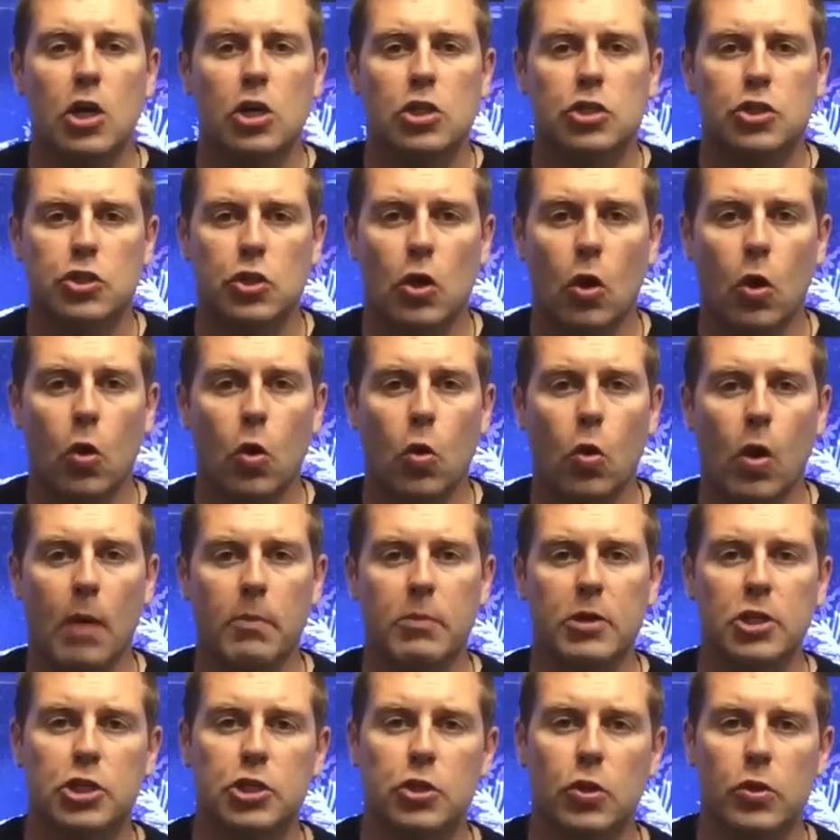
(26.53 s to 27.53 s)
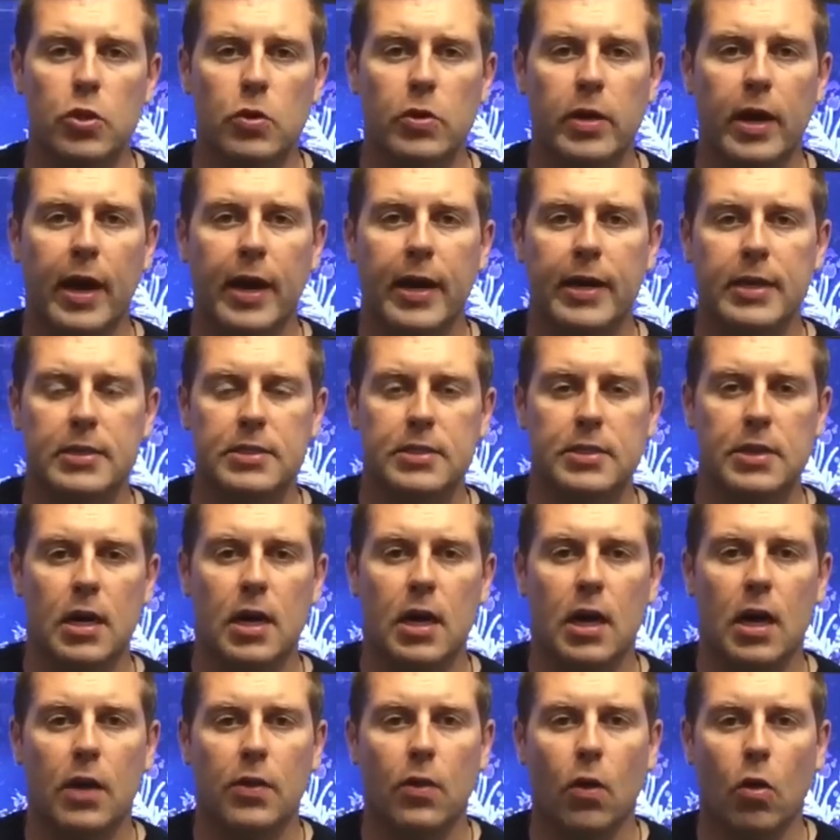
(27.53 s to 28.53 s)
So I'm going to show you guys
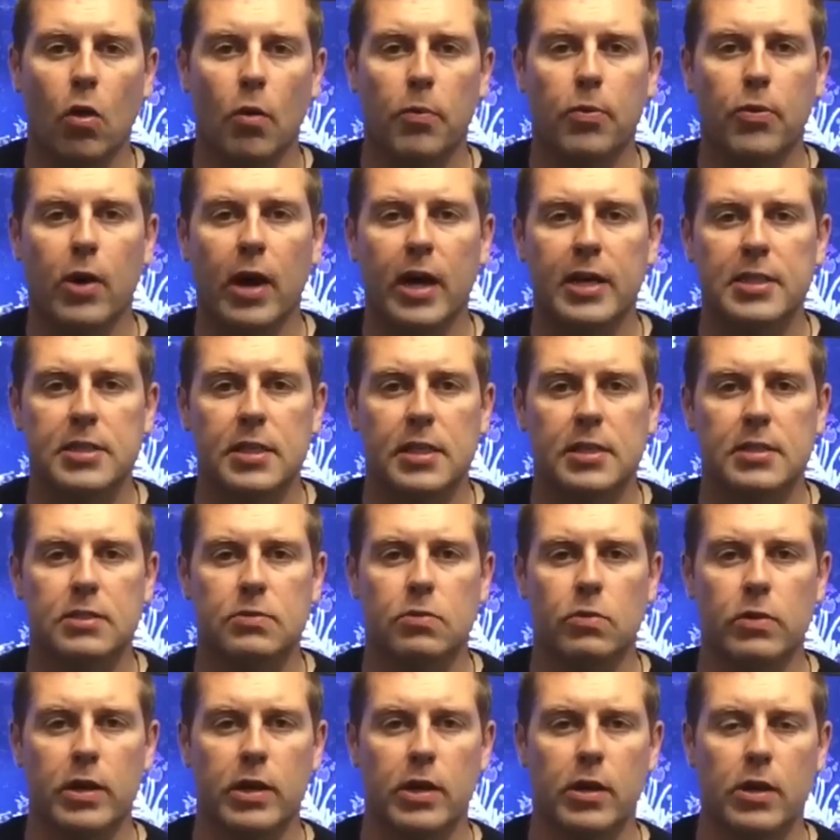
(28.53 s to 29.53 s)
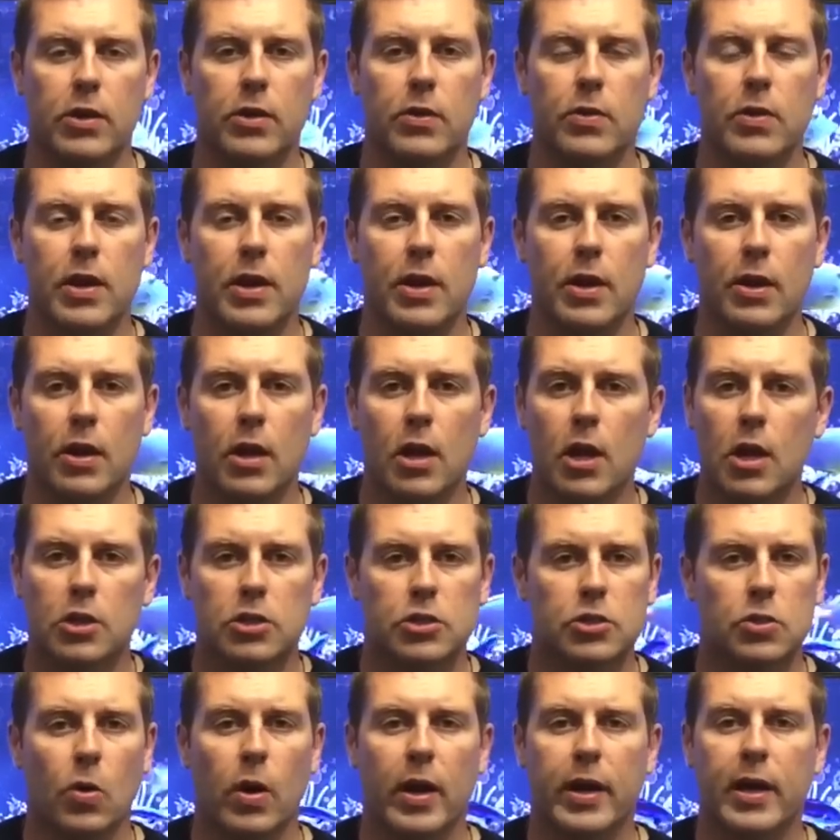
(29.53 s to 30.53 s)
the whole process we're going to do here.
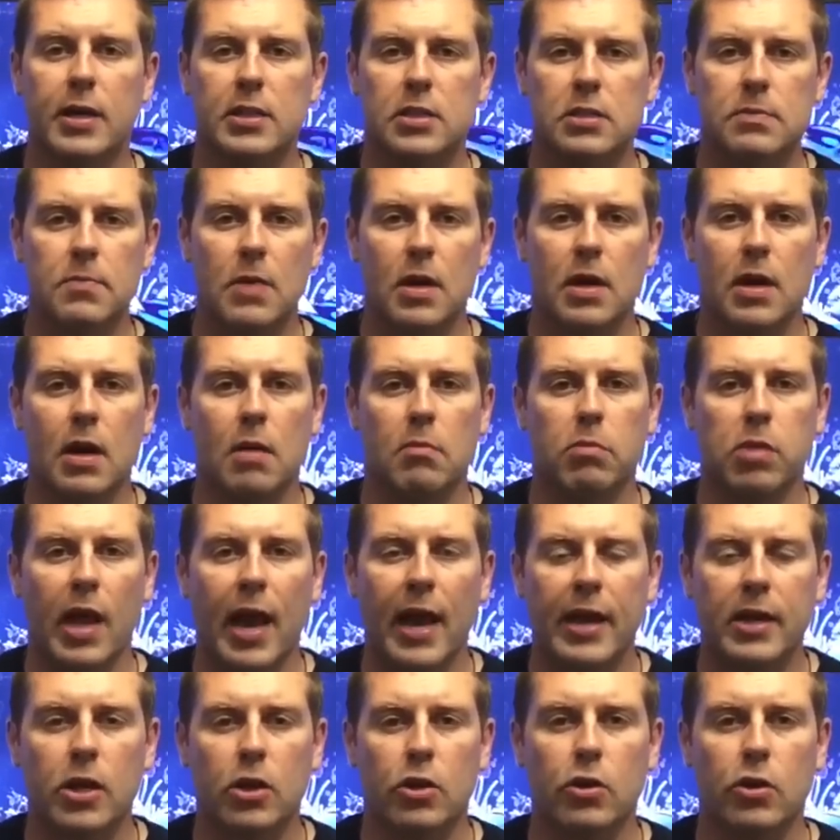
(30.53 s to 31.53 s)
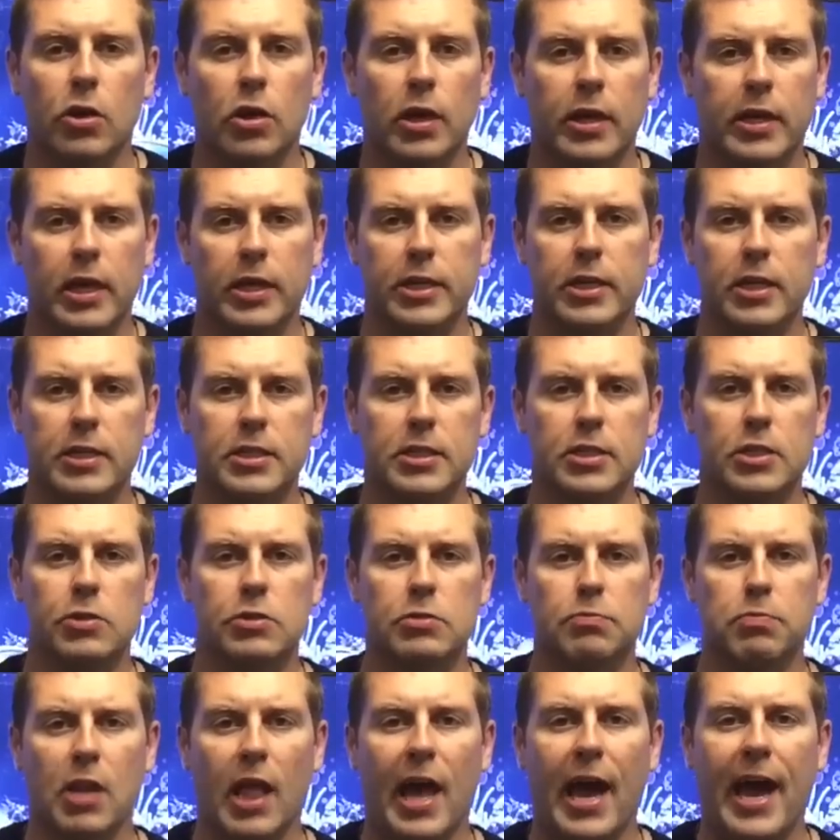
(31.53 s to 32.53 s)
So I got some black acrylic. I like to
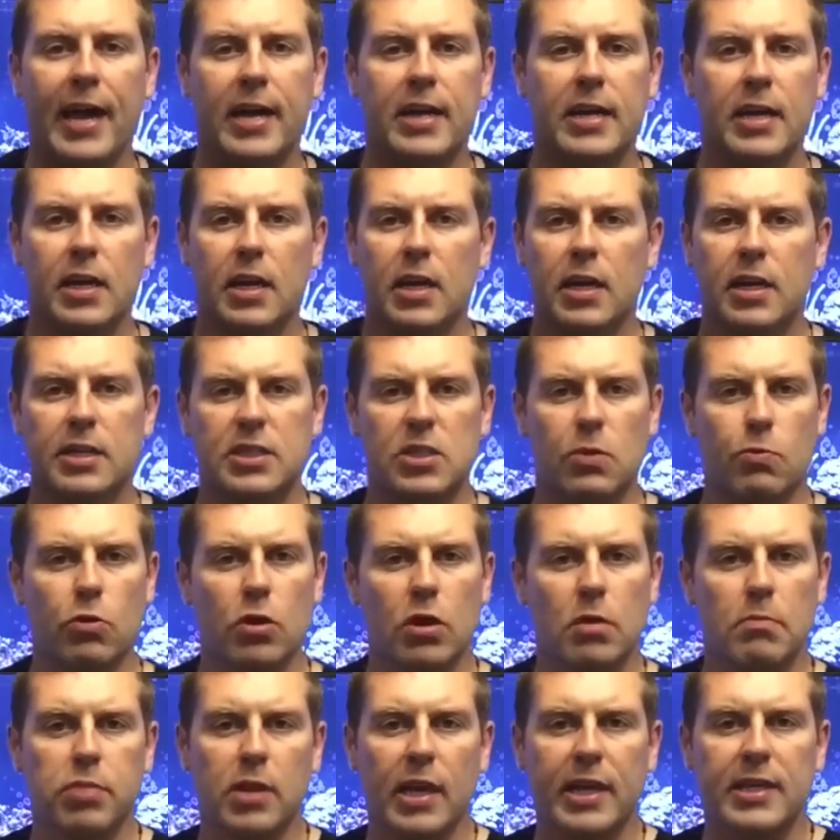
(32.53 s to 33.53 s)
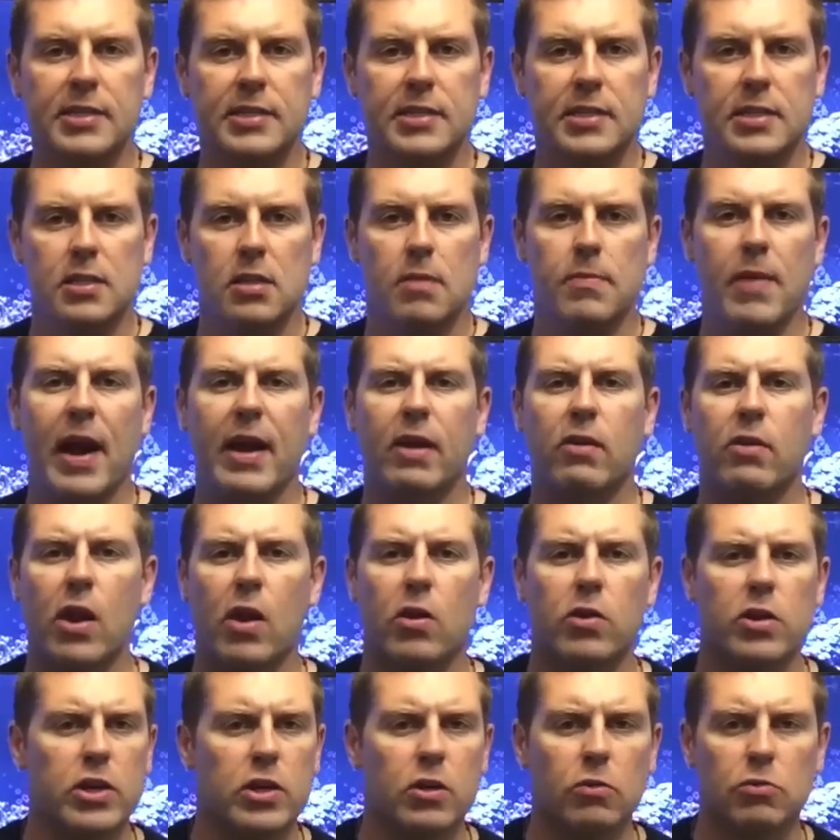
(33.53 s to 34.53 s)
use black because it really blends into the
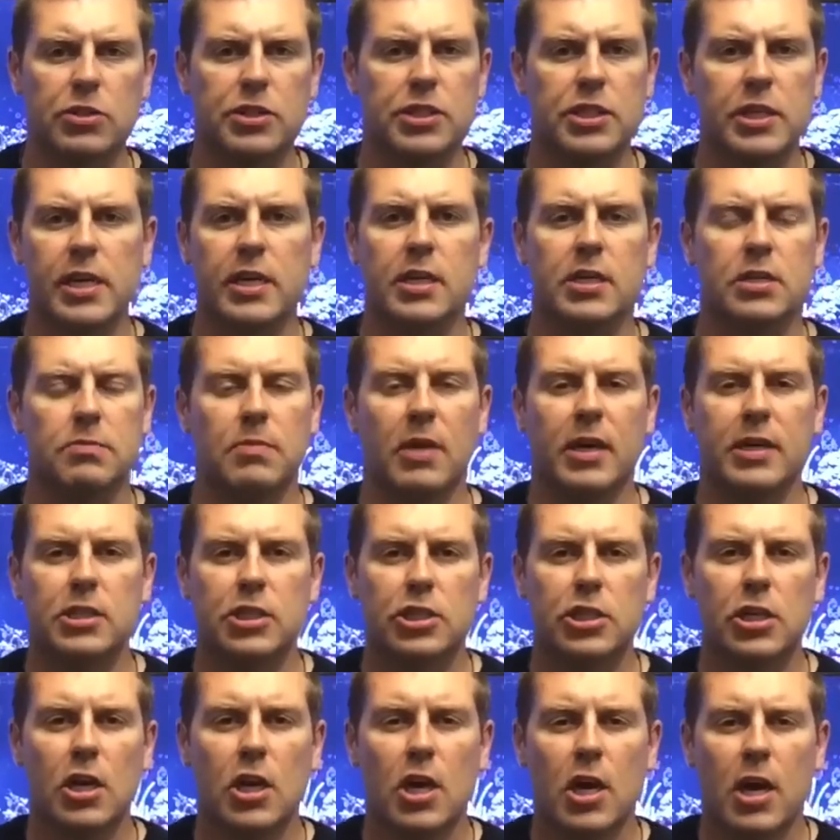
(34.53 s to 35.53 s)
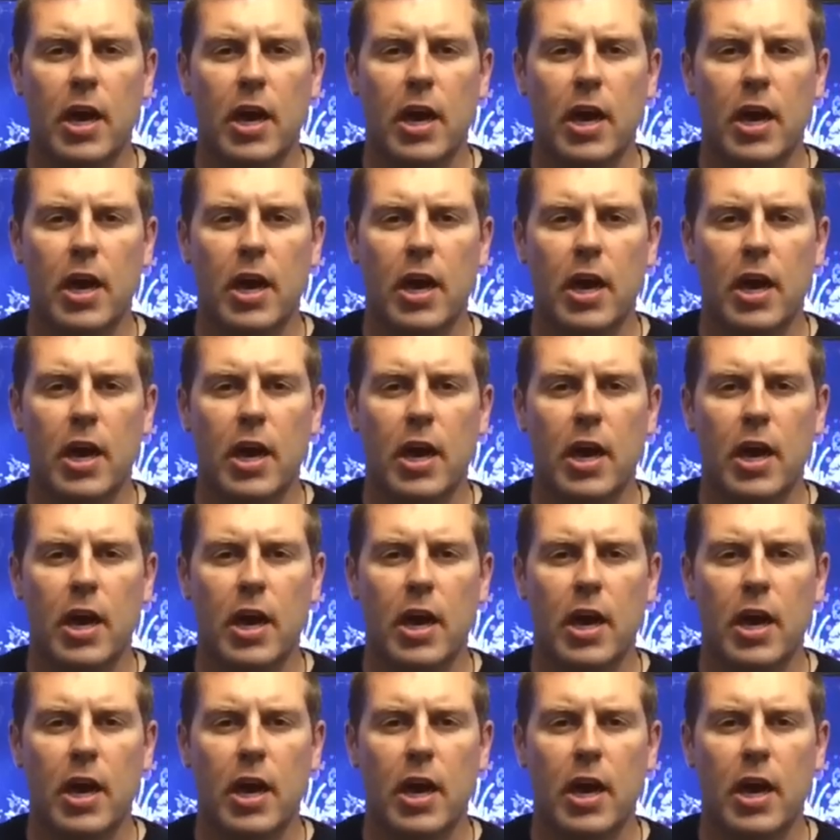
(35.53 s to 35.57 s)
background. You don't see it as much.